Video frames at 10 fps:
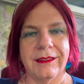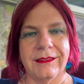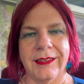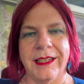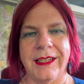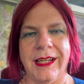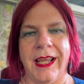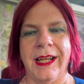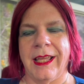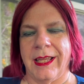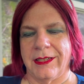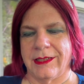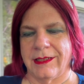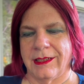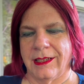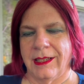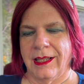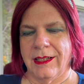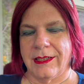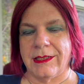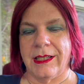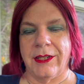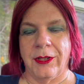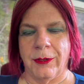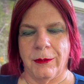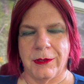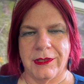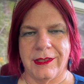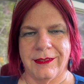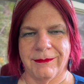1988 to see it used.